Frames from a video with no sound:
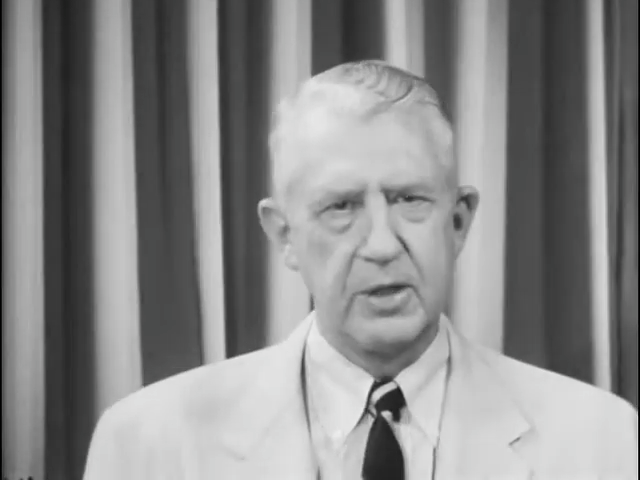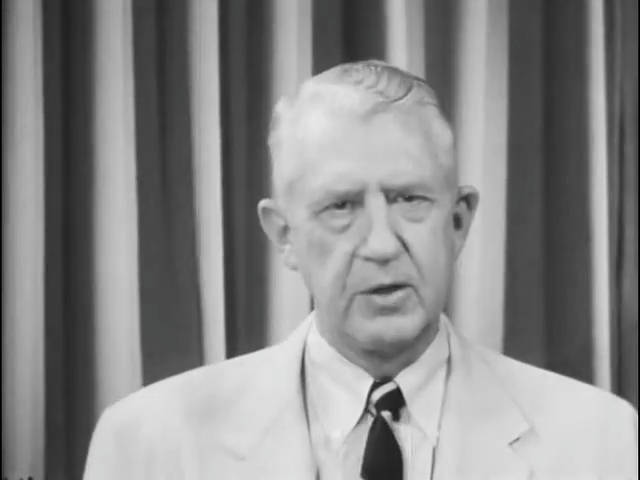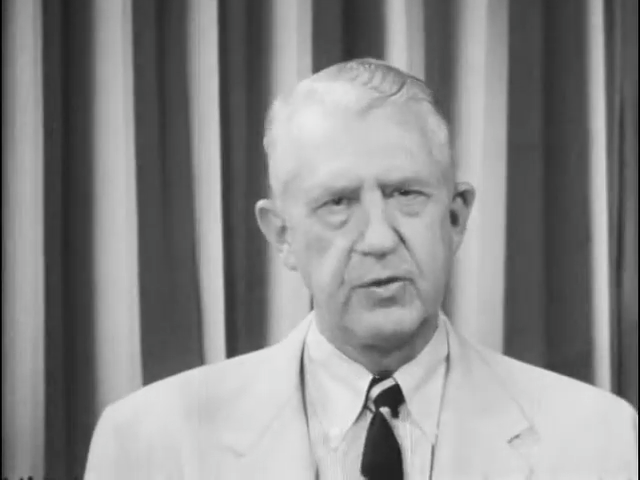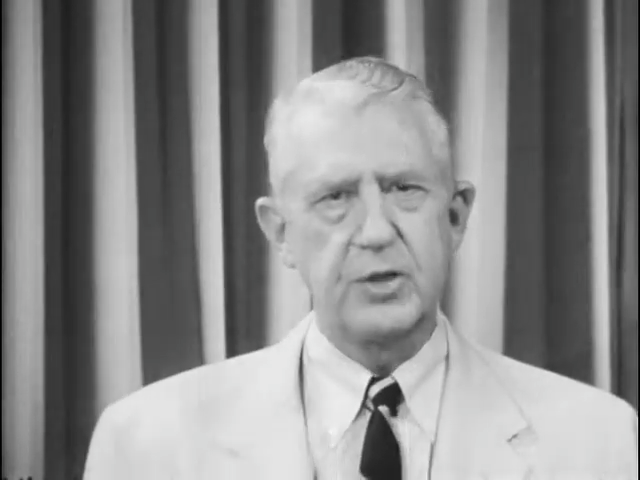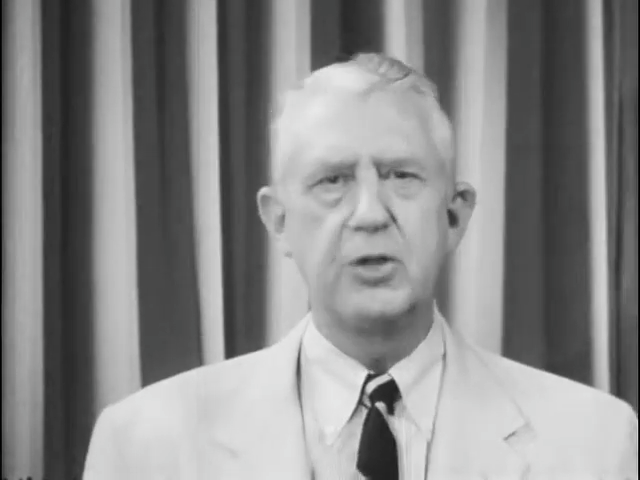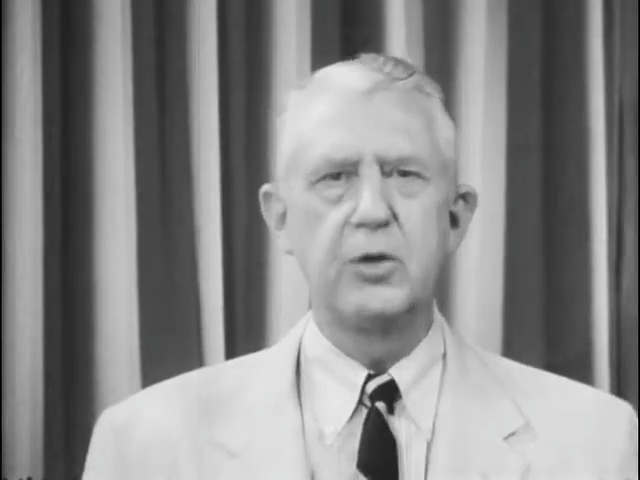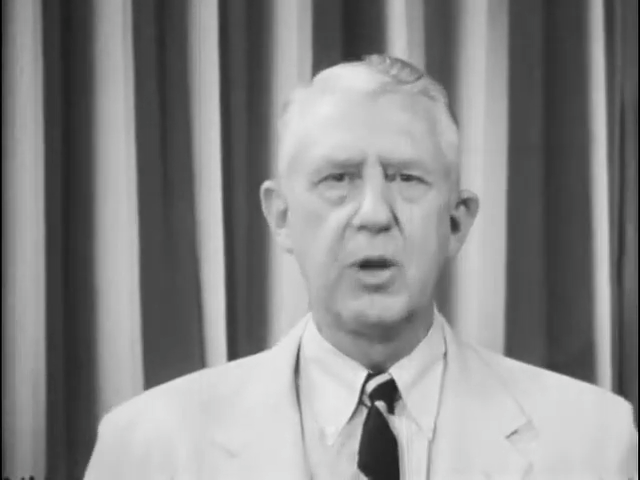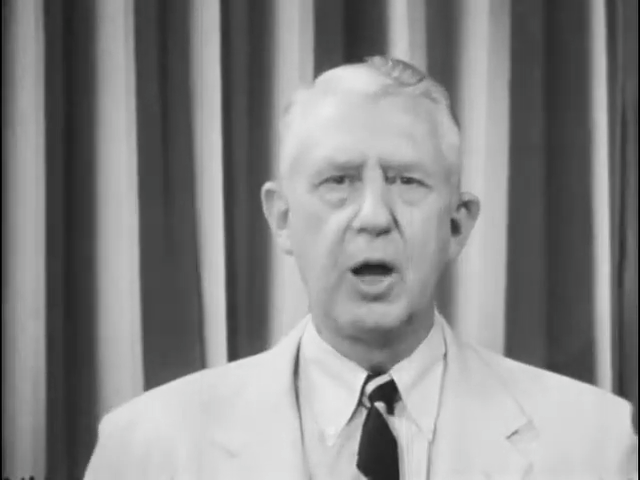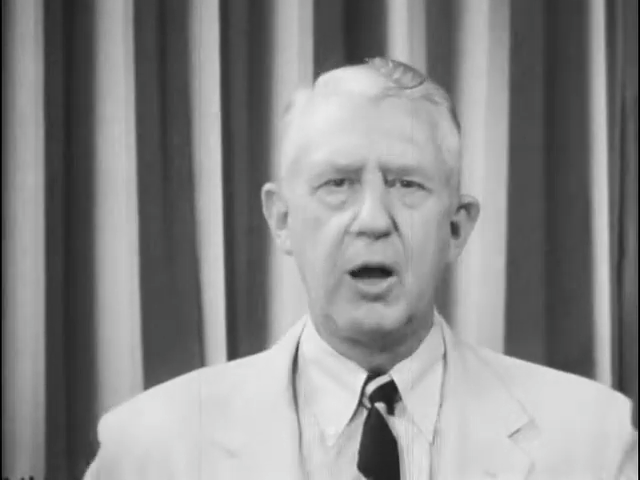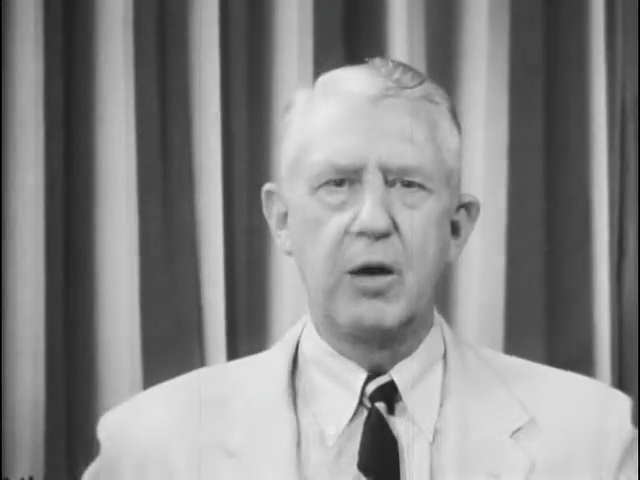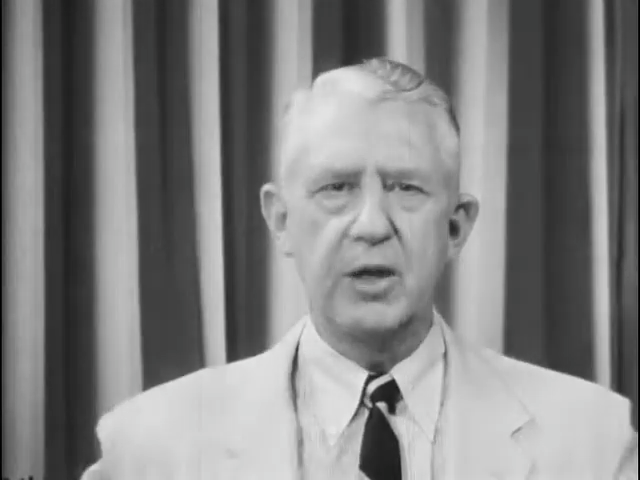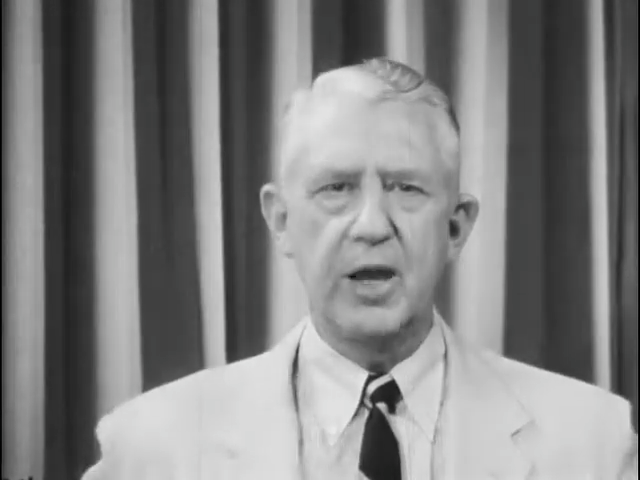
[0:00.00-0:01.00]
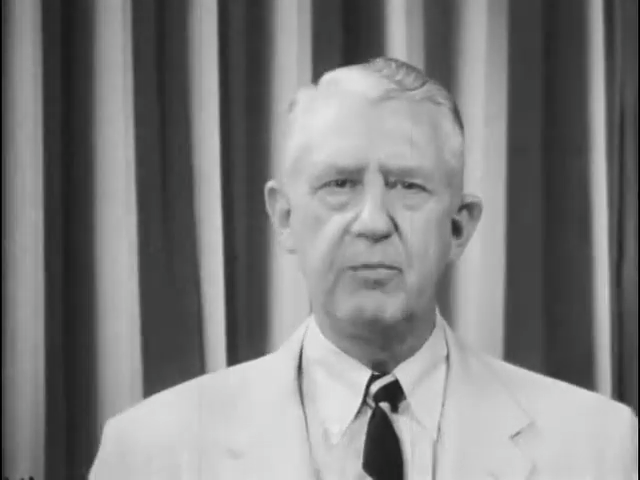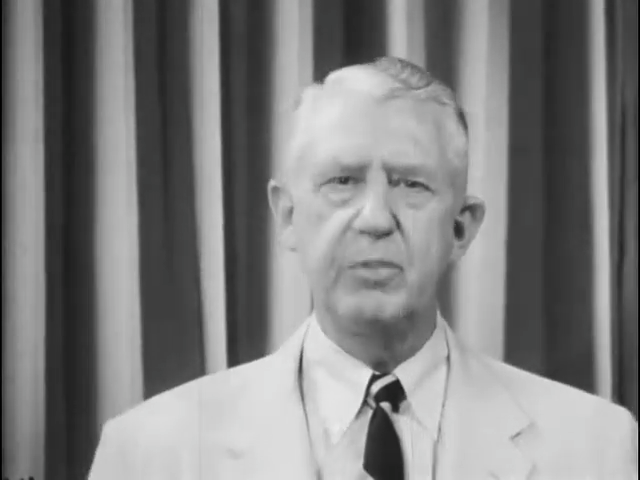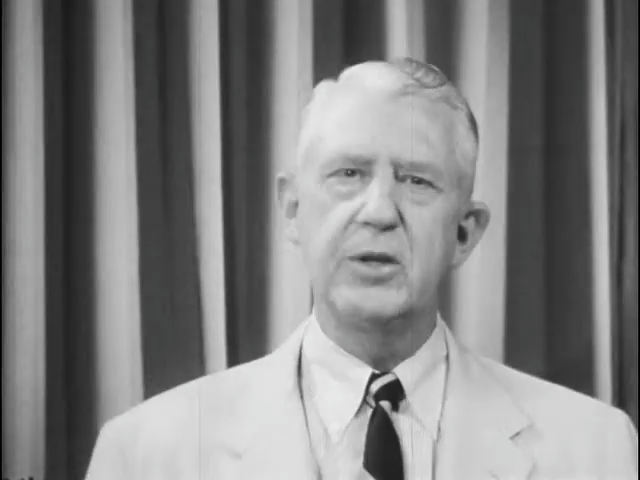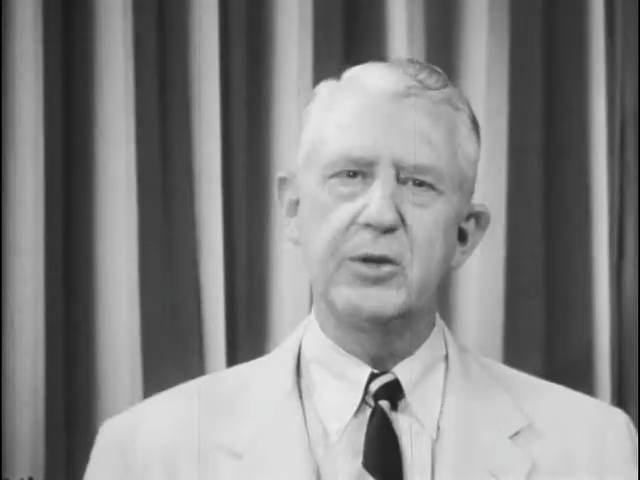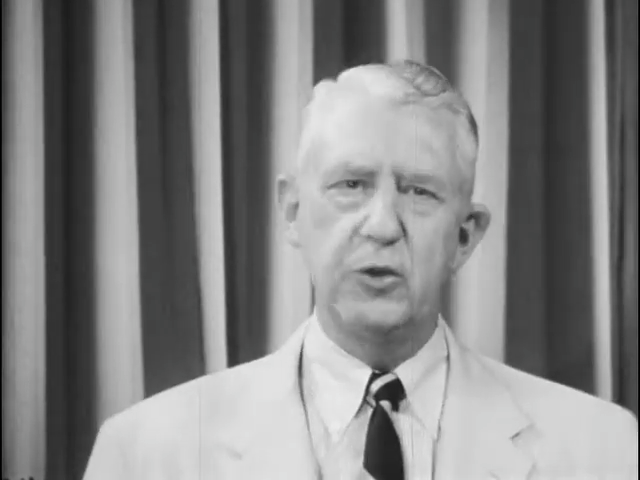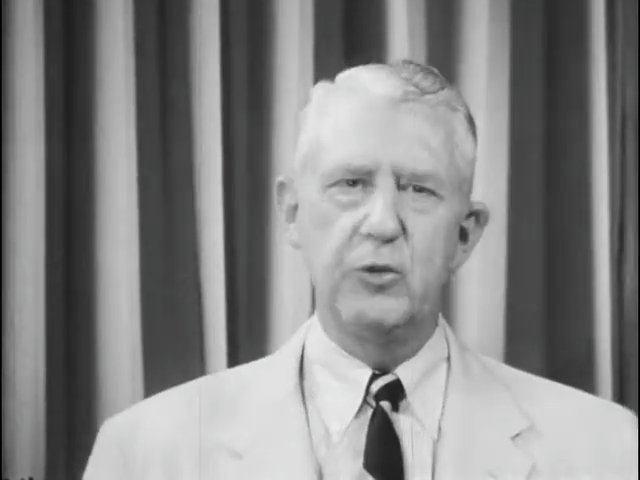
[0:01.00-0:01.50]
For too long, there have
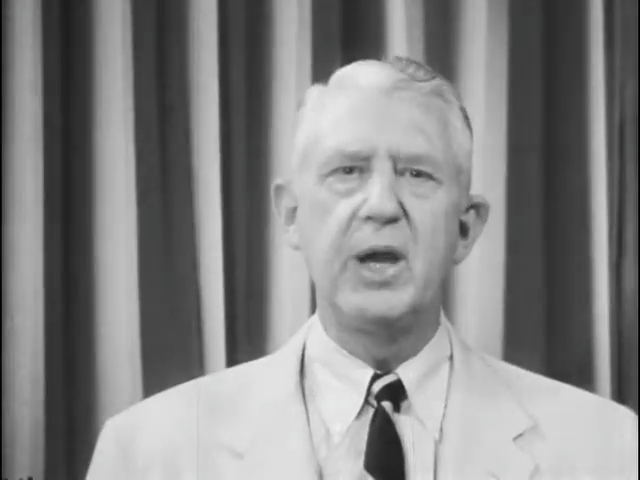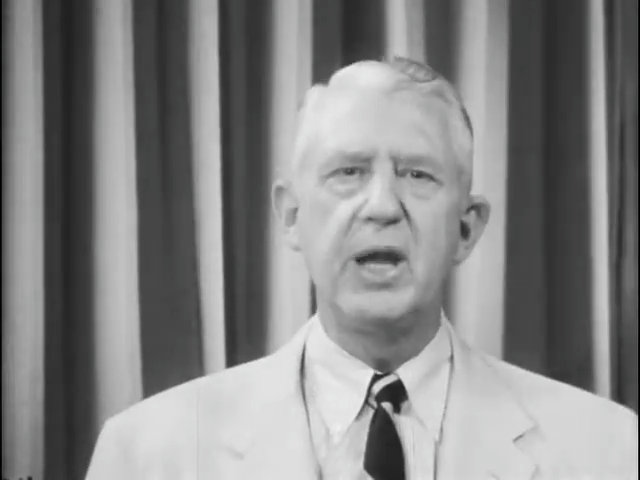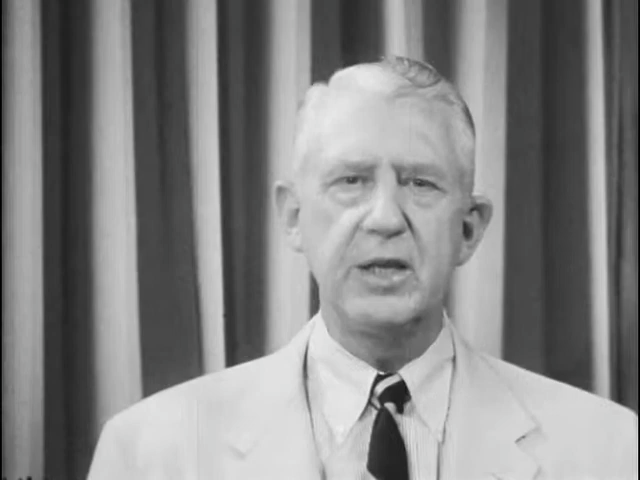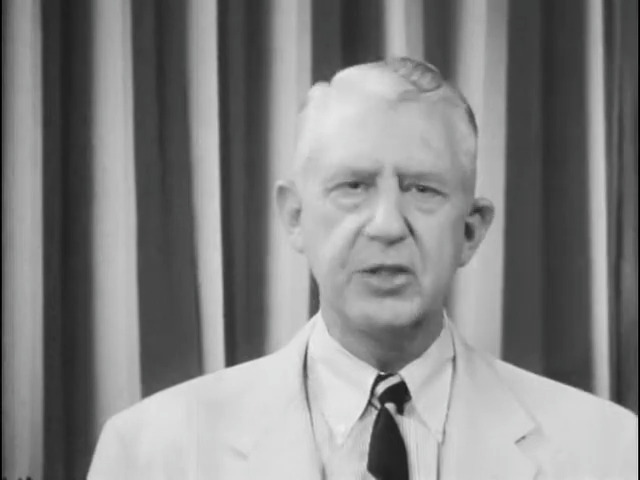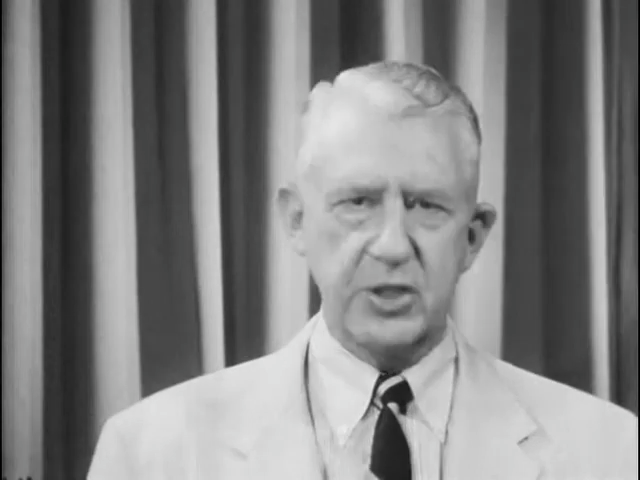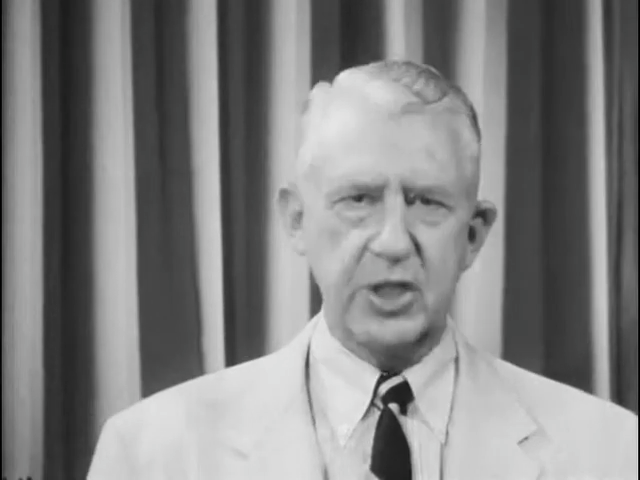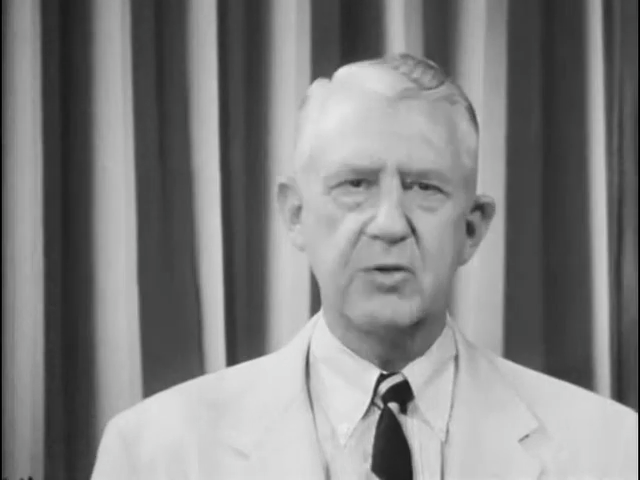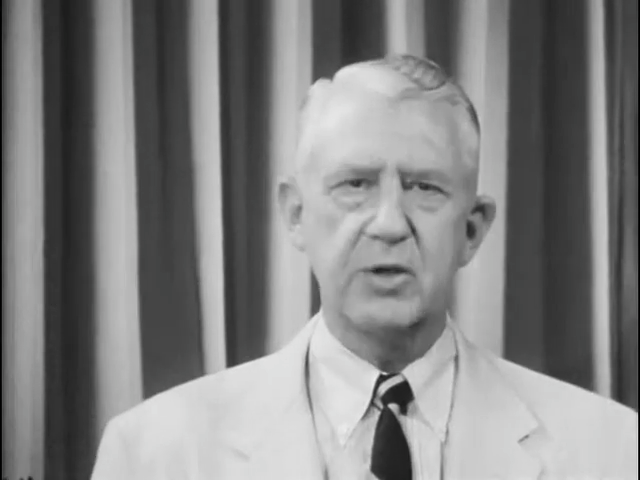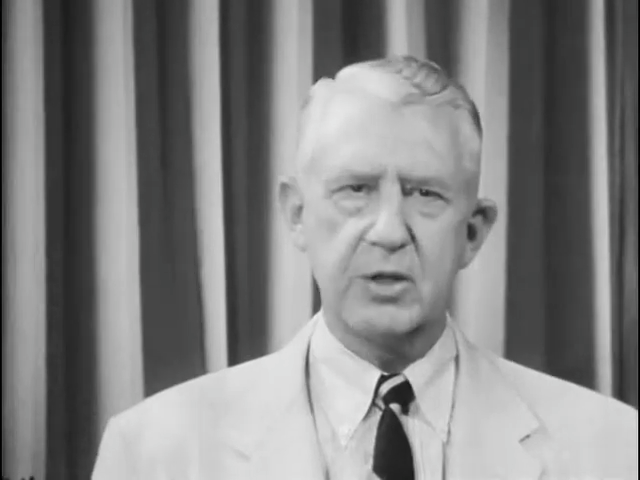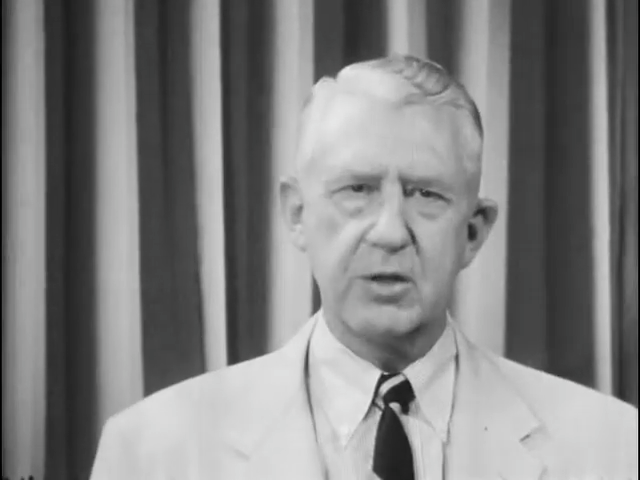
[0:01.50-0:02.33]
been too many secret,